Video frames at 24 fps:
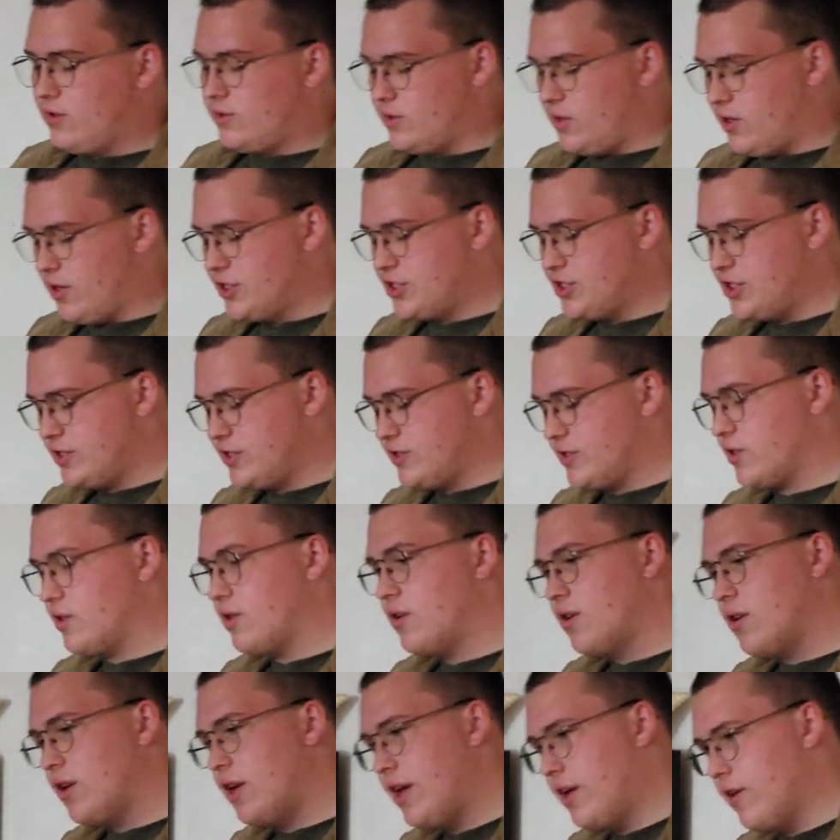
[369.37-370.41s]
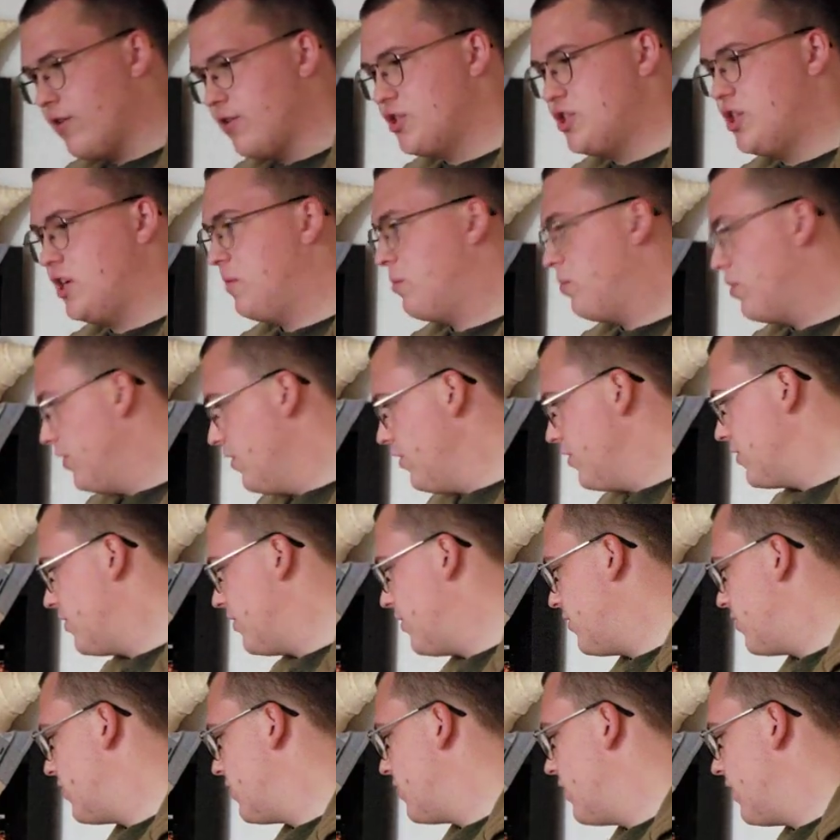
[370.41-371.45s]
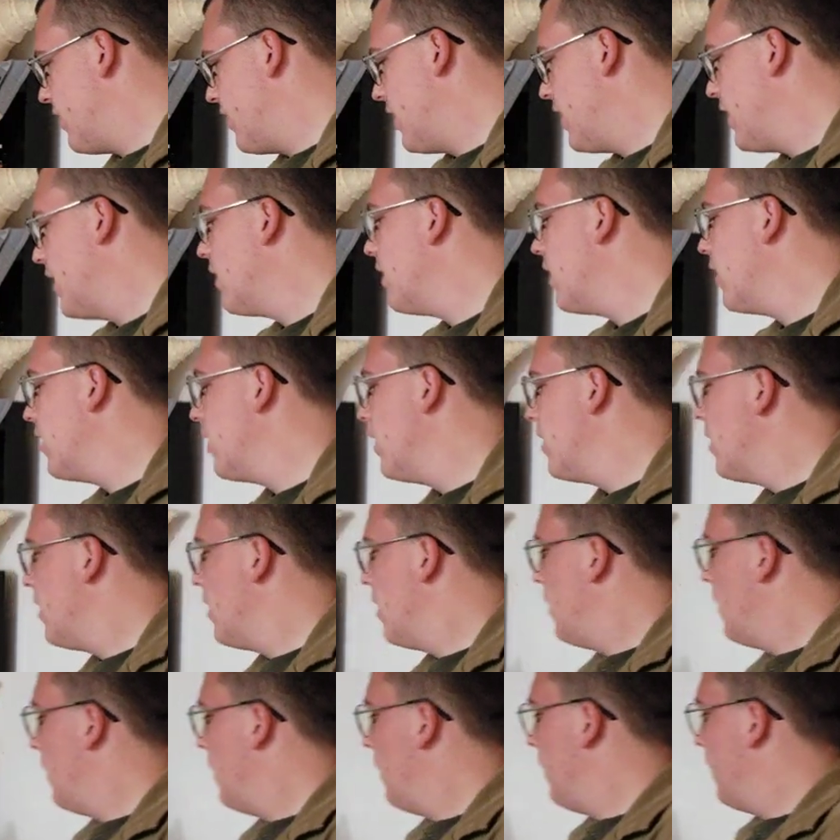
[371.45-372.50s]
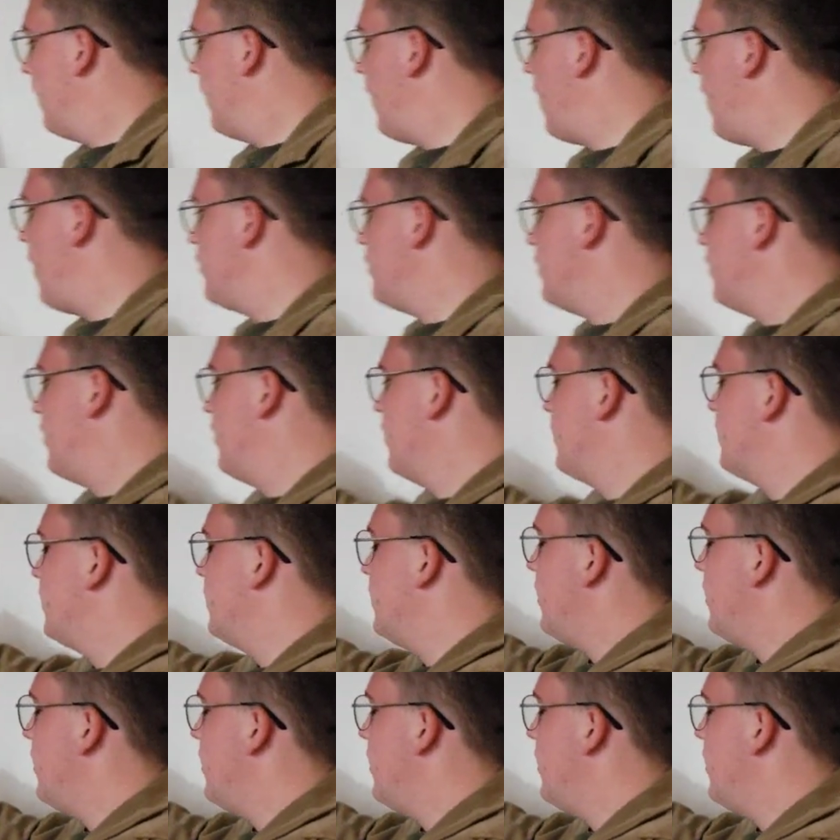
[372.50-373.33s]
largest energy producers. As you can